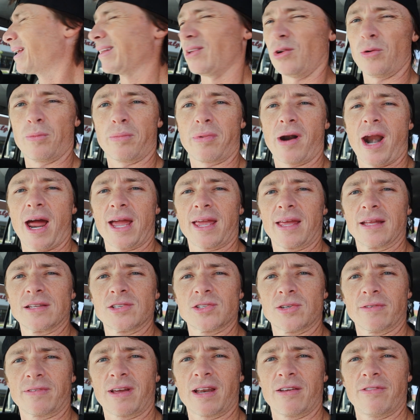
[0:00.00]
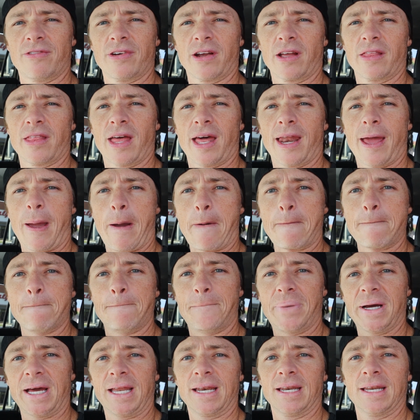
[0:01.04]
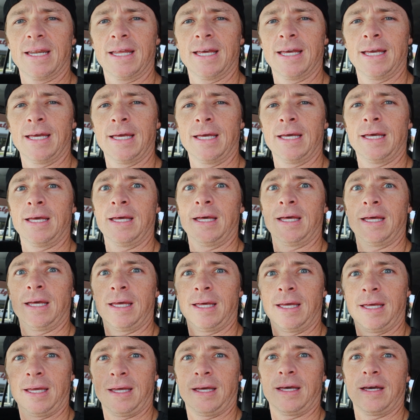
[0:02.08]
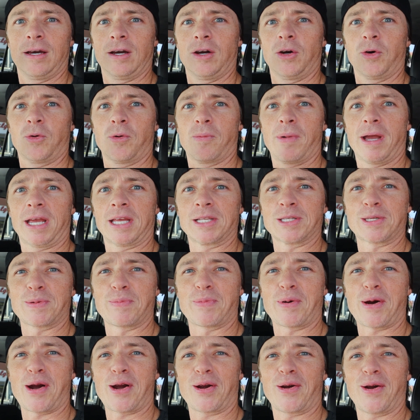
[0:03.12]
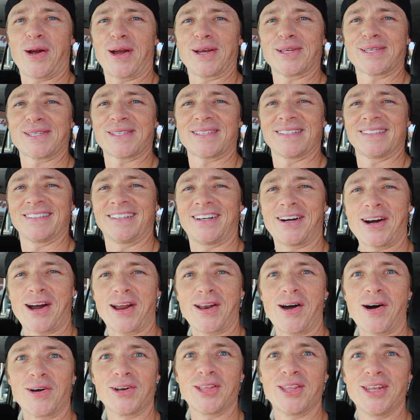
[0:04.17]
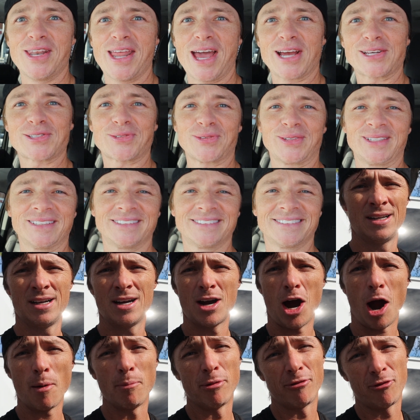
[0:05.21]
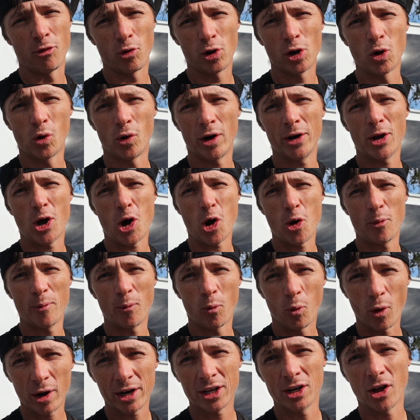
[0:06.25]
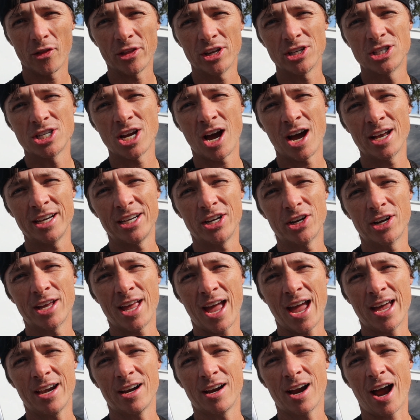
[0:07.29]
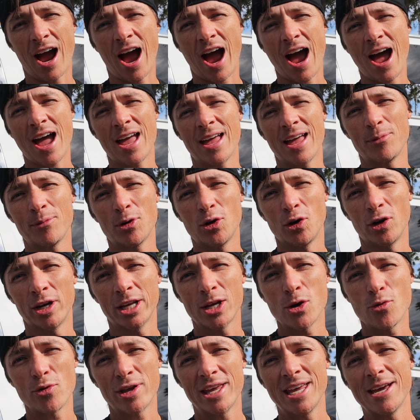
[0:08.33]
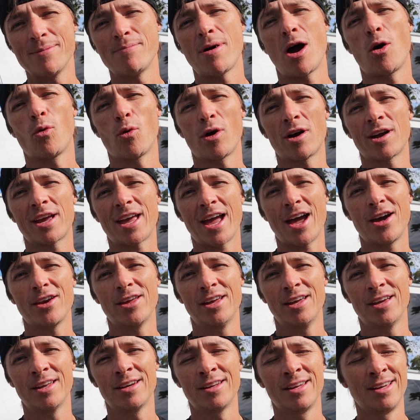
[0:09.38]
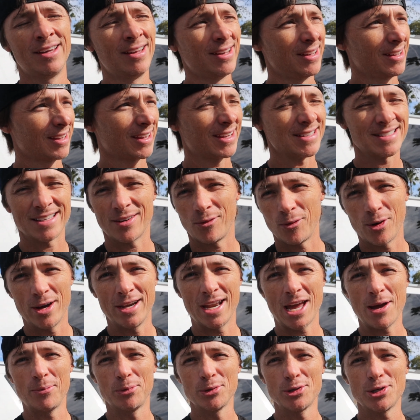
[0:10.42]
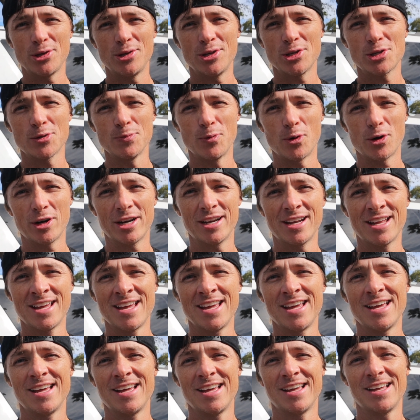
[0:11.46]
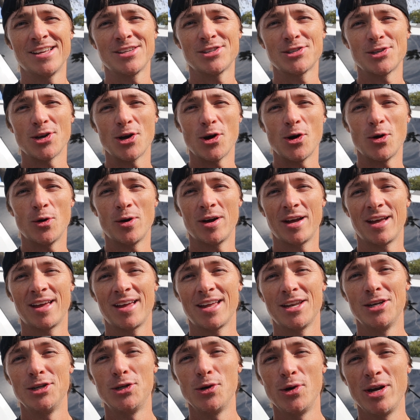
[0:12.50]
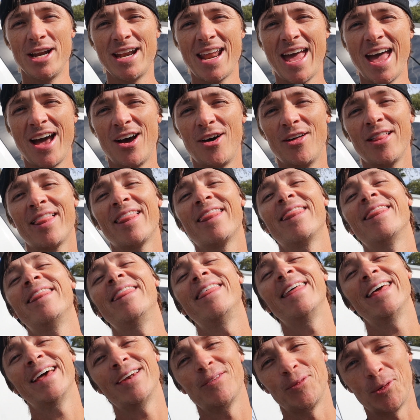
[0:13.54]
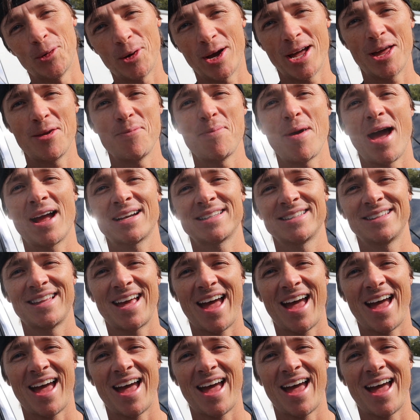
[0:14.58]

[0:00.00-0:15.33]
a little bracket, so I've gotta figure that out. But we're making some progress. All right, on to the next one. All right, before going home and working on the John Deere Gator, I going to go get my workout in because I wasn't able to this morning. So doing it now, then we'll head back to the